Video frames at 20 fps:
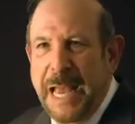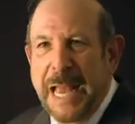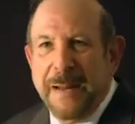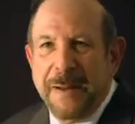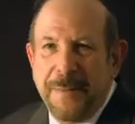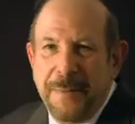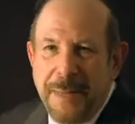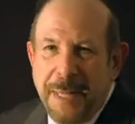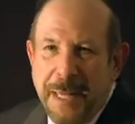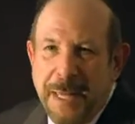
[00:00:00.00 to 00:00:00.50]

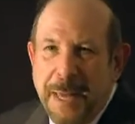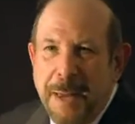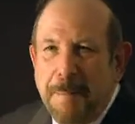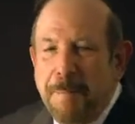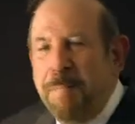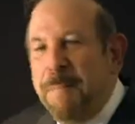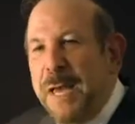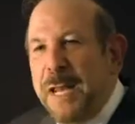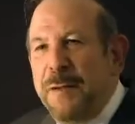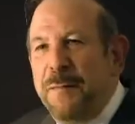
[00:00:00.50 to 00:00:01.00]
And in the
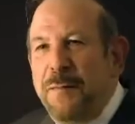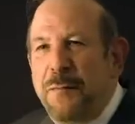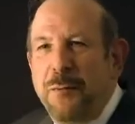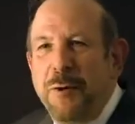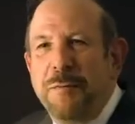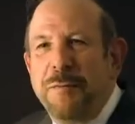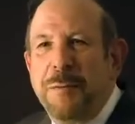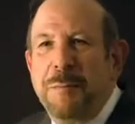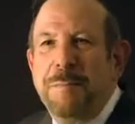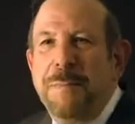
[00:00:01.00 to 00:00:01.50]

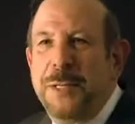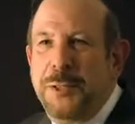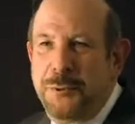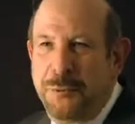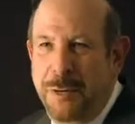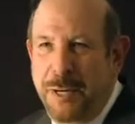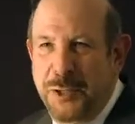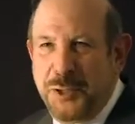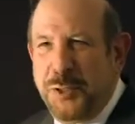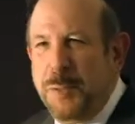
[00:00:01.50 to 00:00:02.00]
metaphor of the
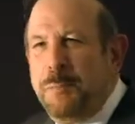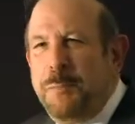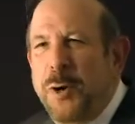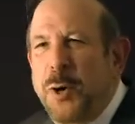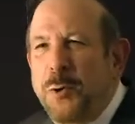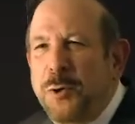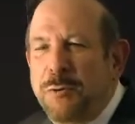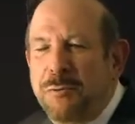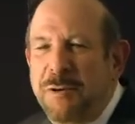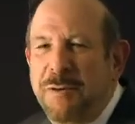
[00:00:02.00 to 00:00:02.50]
Midrash, the
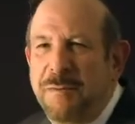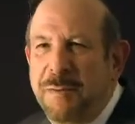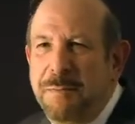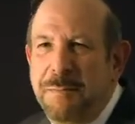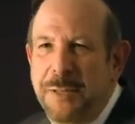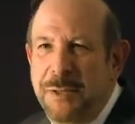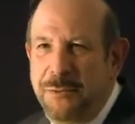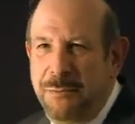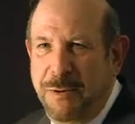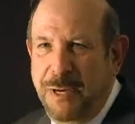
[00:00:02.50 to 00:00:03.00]
poetry of the
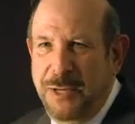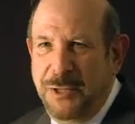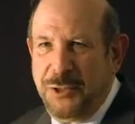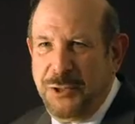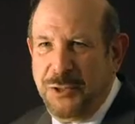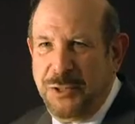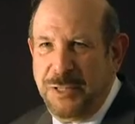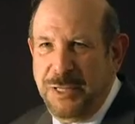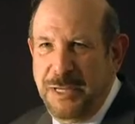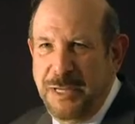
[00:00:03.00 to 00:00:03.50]

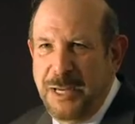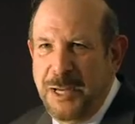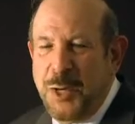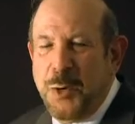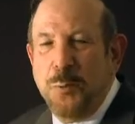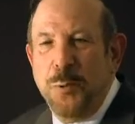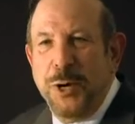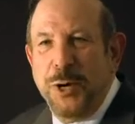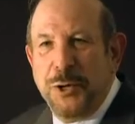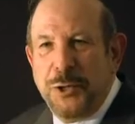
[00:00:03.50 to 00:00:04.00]
Midrash,
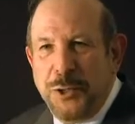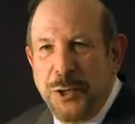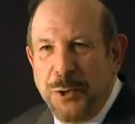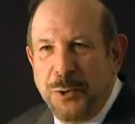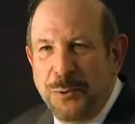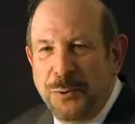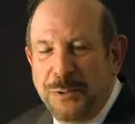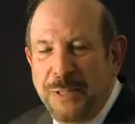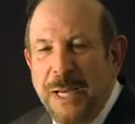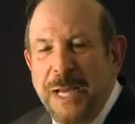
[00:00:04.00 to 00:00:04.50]
we are
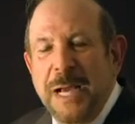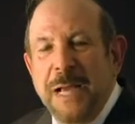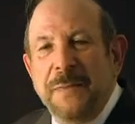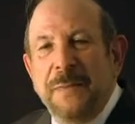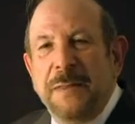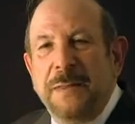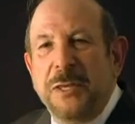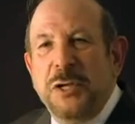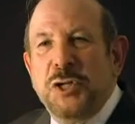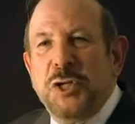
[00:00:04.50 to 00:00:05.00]
told
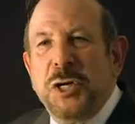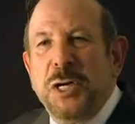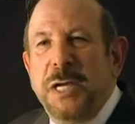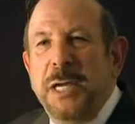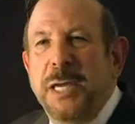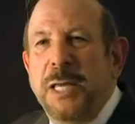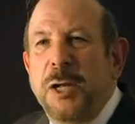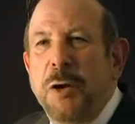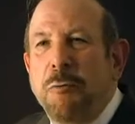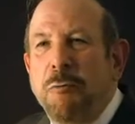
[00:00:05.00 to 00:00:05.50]
that the
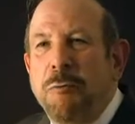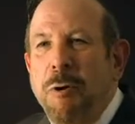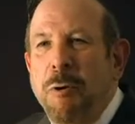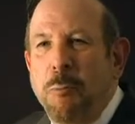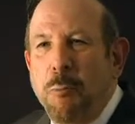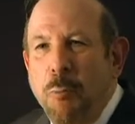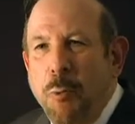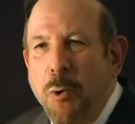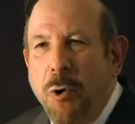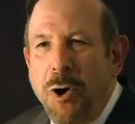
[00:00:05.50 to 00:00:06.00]

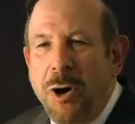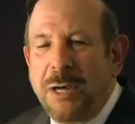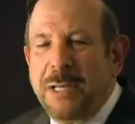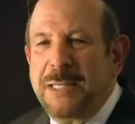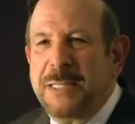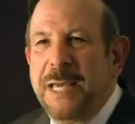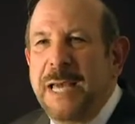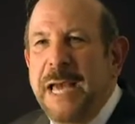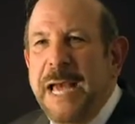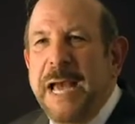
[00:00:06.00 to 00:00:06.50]
Shekhinah
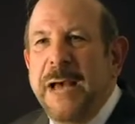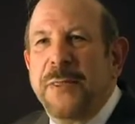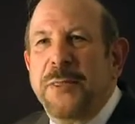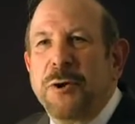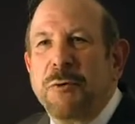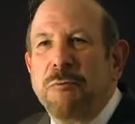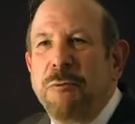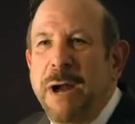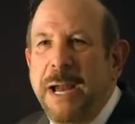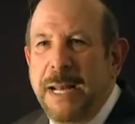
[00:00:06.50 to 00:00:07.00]
walks at
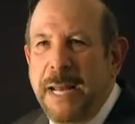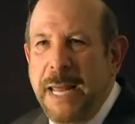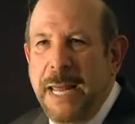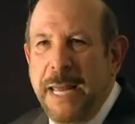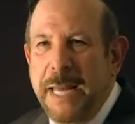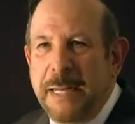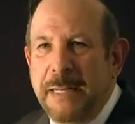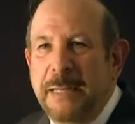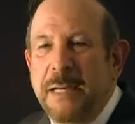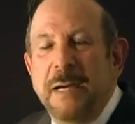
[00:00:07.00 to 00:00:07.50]
the right
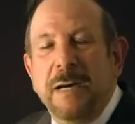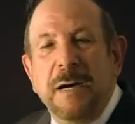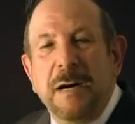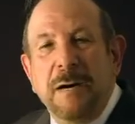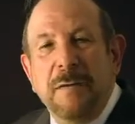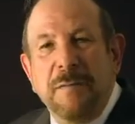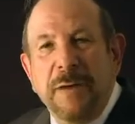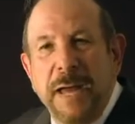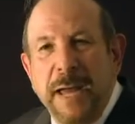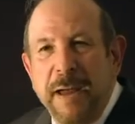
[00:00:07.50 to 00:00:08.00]
hand
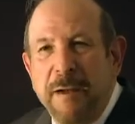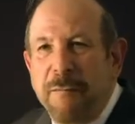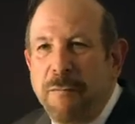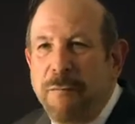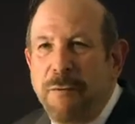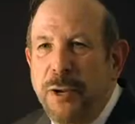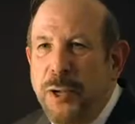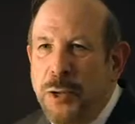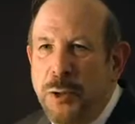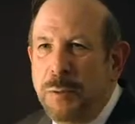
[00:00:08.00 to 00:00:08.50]
of
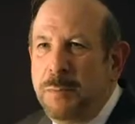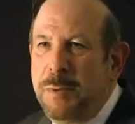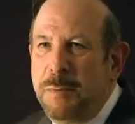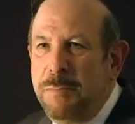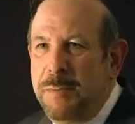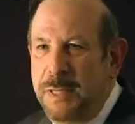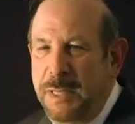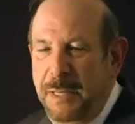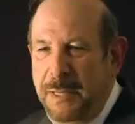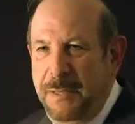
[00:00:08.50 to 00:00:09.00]
every human
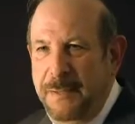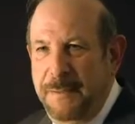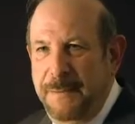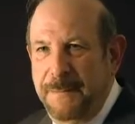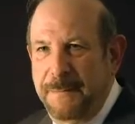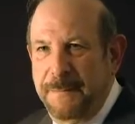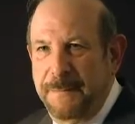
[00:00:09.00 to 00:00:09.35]
being.